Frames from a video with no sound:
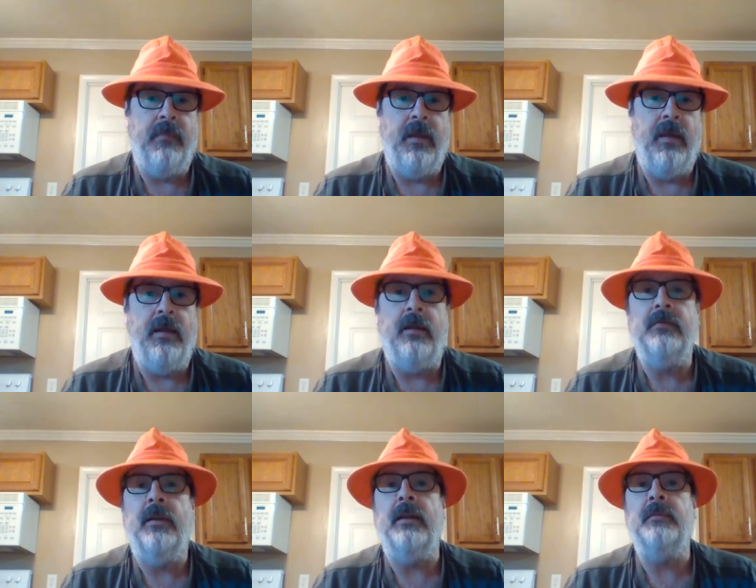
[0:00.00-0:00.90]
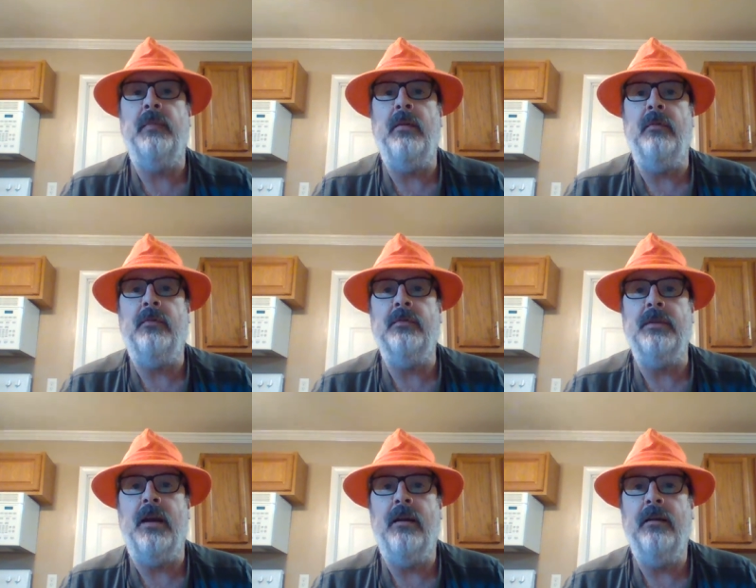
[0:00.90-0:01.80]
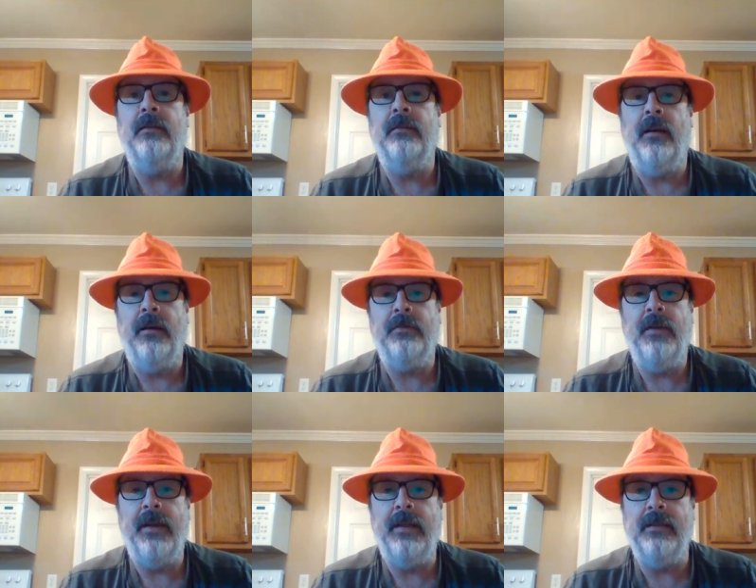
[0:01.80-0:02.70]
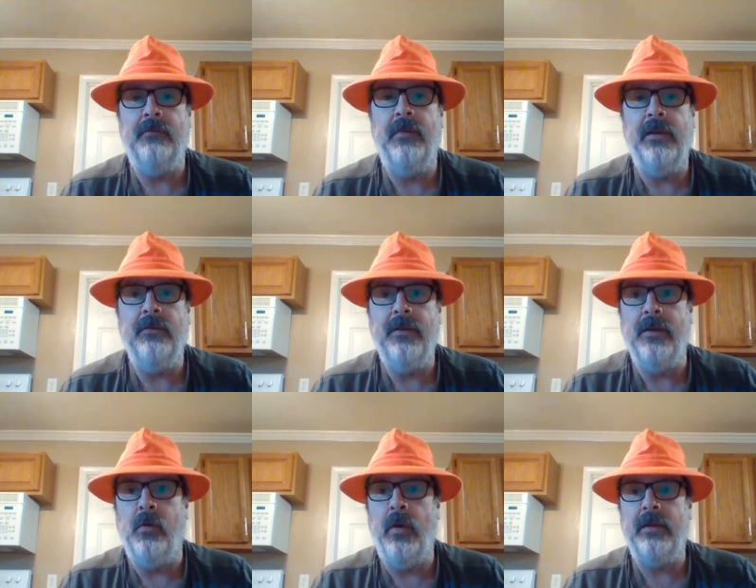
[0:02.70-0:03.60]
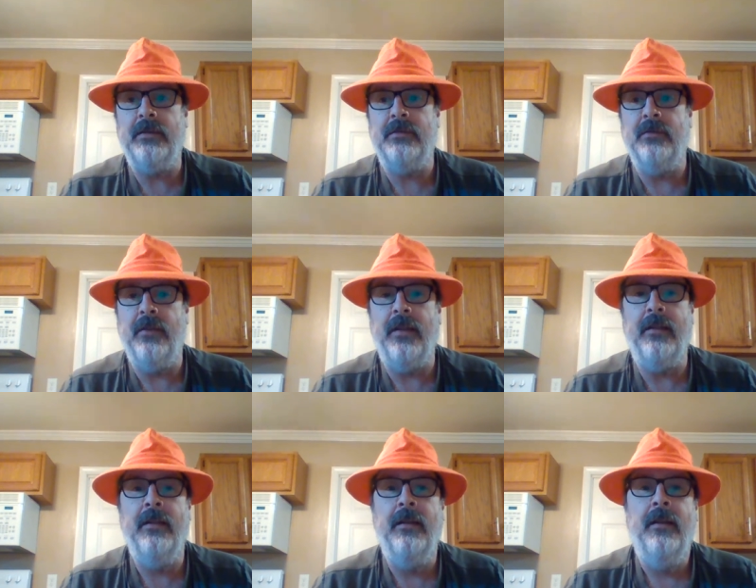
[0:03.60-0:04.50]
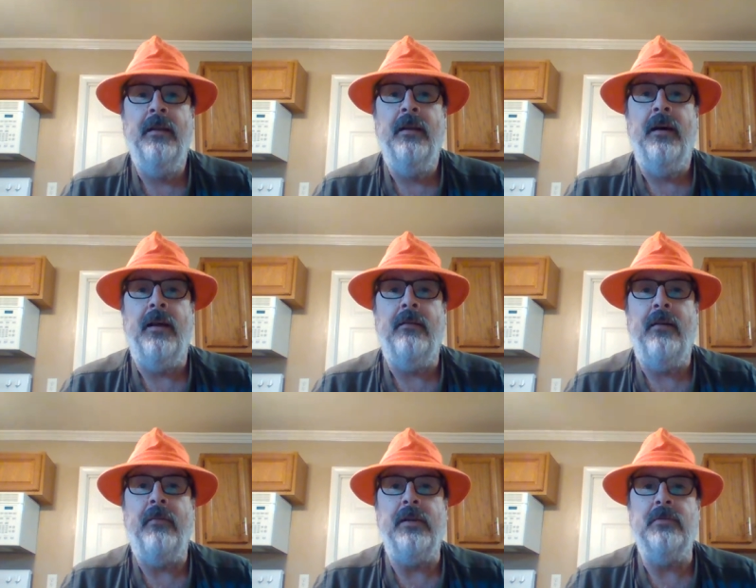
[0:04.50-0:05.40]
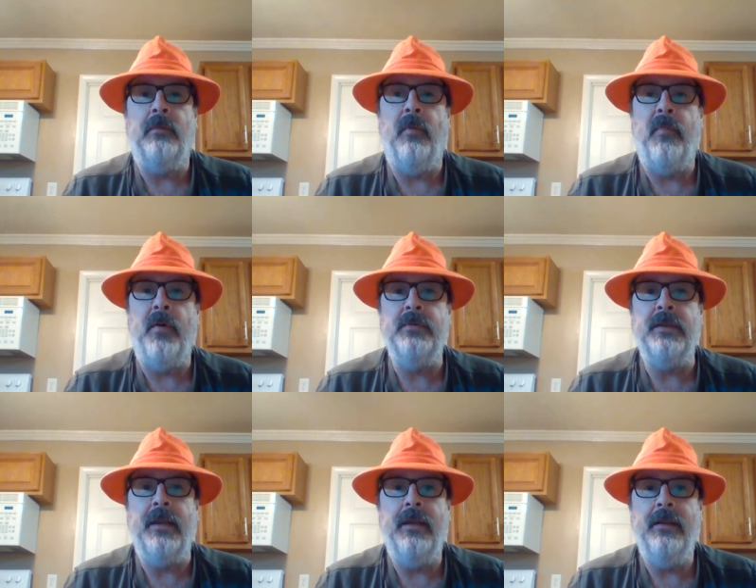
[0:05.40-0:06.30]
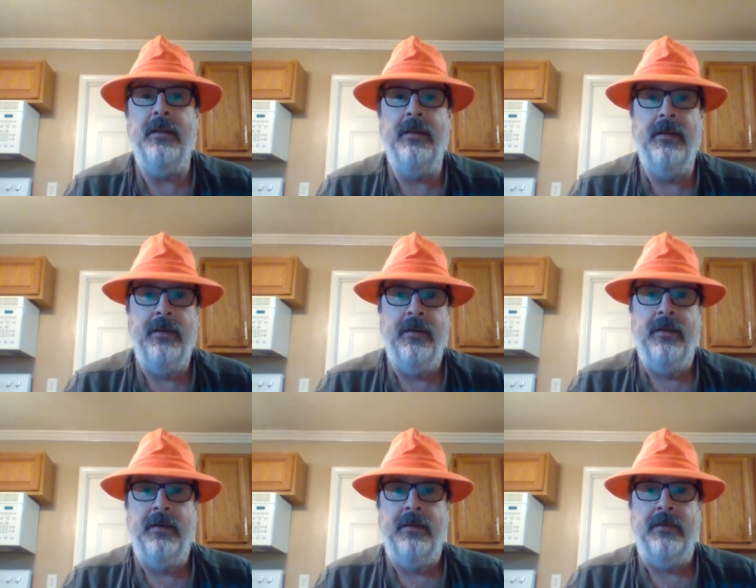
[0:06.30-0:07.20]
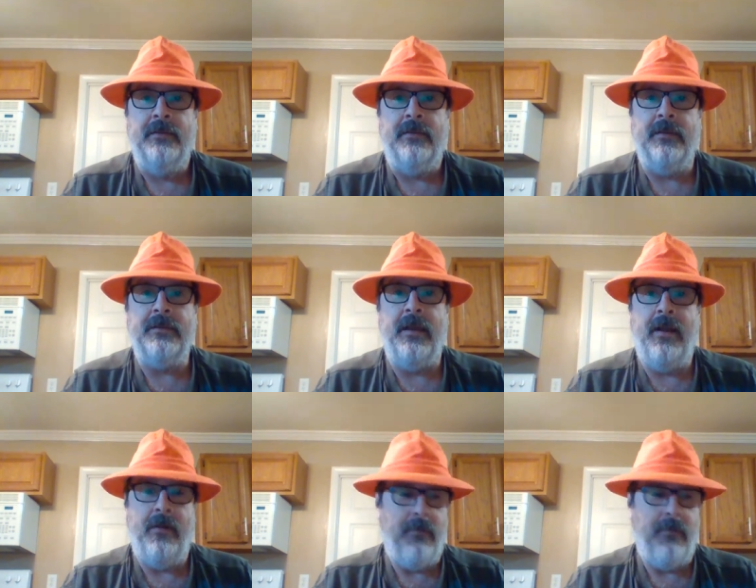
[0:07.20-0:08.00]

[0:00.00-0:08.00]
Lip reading: and I'll try to explain what those are, and I'm going to try to get this video done quick so that I don't have any trouble posting it. So let's get on